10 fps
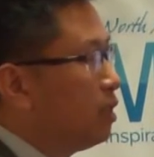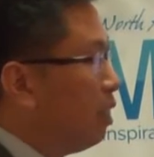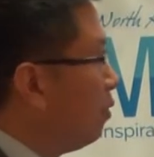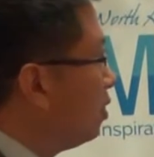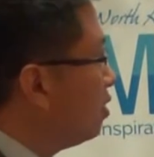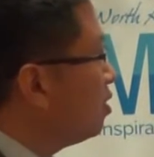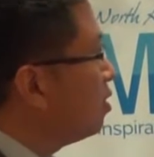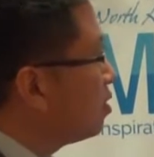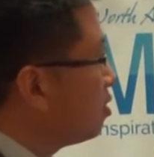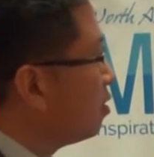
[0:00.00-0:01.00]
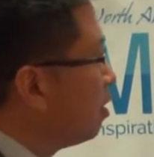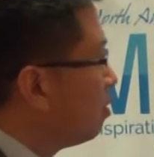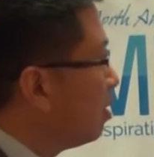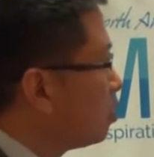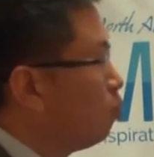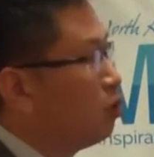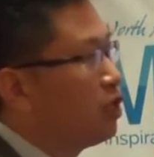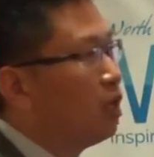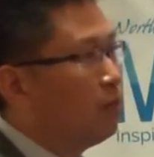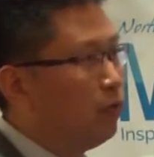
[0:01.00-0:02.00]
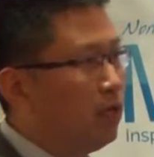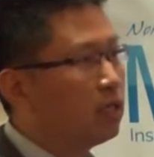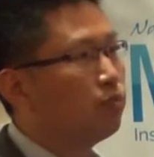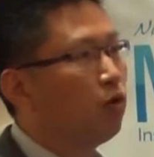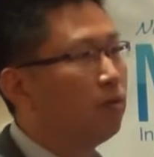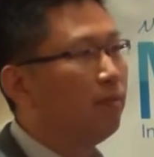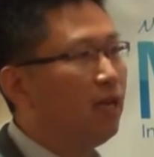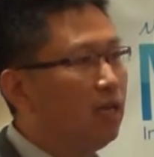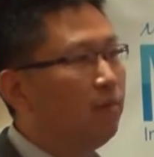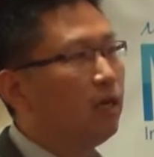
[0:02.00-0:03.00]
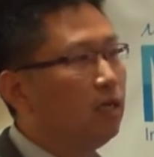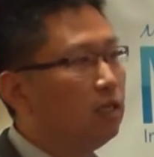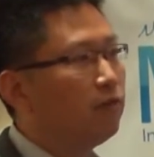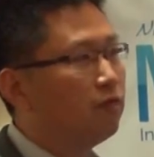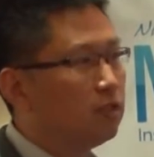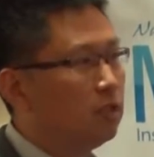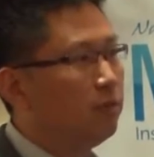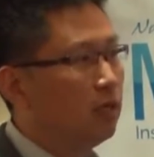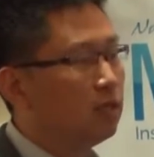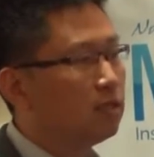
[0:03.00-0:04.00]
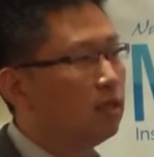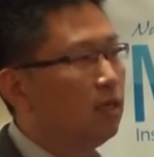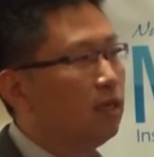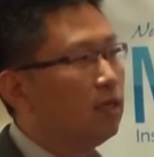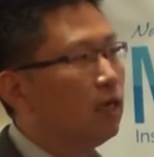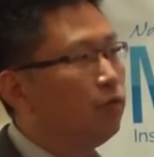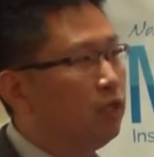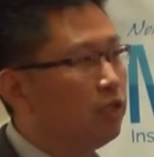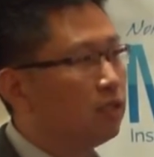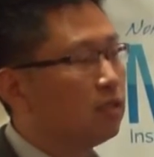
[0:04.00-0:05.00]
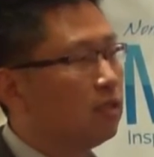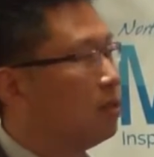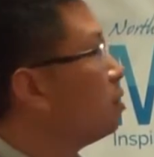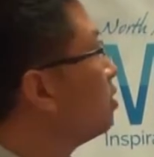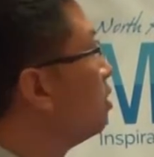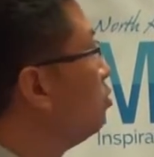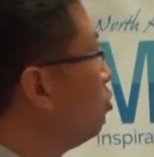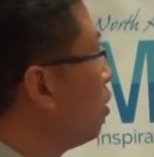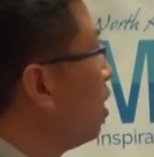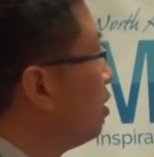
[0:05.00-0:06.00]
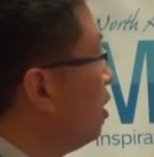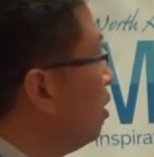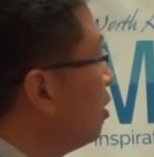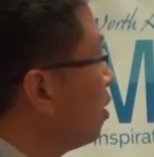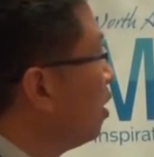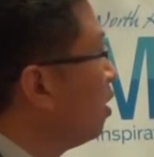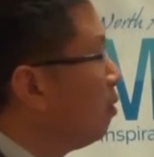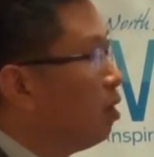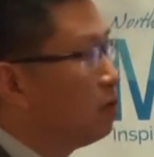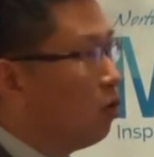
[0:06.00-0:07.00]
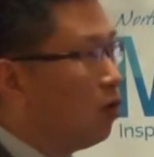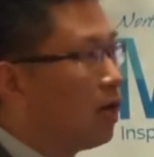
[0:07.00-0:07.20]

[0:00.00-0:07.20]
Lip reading: I mean, this is a small chart, but we explored many different stimulus that reaches the neutrality on all